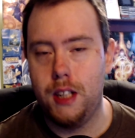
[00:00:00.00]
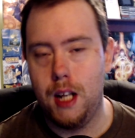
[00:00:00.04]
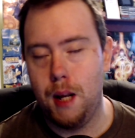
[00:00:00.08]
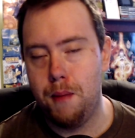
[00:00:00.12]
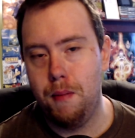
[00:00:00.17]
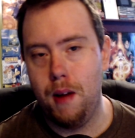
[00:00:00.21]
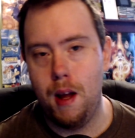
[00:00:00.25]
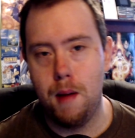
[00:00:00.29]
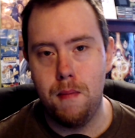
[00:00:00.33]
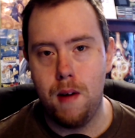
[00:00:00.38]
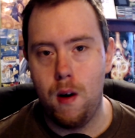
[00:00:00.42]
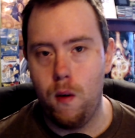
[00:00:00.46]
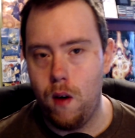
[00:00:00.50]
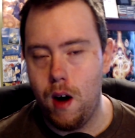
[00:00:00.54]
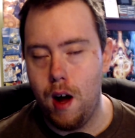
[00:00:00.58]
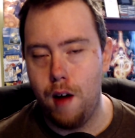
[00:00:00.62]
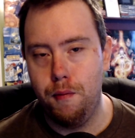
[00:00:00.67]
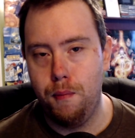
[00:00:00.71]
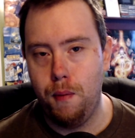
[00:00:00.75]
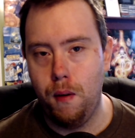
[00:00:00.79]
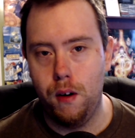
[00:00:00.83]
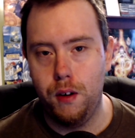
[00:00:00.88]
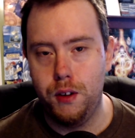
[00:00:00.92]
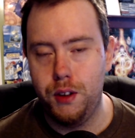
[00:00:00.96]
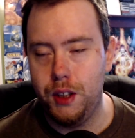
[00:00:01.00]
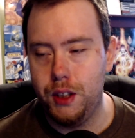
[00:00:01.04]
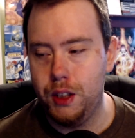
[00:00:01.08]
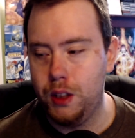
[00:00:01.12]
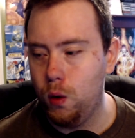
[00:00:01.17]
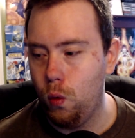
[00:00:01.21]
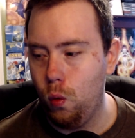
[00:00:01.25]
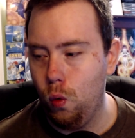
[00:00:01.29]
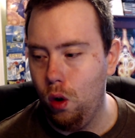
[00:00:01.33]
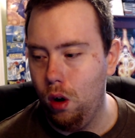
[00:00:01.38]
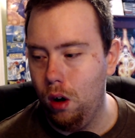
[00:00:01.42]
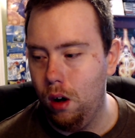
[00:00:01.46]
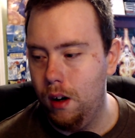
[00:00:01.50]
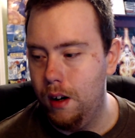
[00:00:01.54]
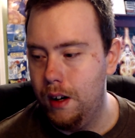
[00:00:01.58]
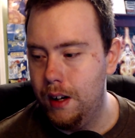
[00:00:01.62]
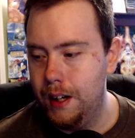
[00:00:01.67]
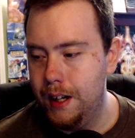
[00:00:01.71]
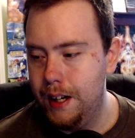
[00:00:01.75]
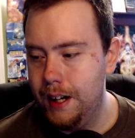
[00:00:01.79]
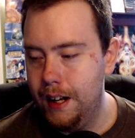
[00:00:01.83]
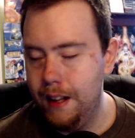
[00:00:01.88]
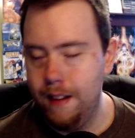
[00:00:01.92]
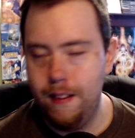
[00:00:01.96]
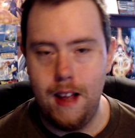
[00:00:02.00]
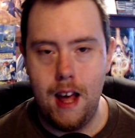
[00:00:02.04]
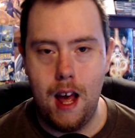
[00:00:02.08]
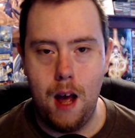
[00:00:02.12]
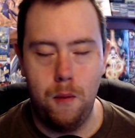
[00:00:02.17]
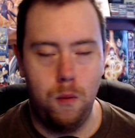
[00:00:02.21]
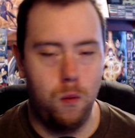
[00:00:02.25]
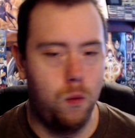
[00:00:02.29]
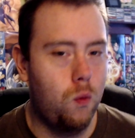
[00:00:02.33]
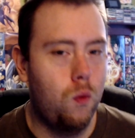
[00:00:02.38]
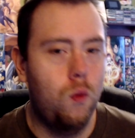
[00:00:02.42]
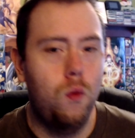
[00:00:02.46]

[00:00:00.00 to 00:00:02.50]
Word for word: that me and my wife purchased, or that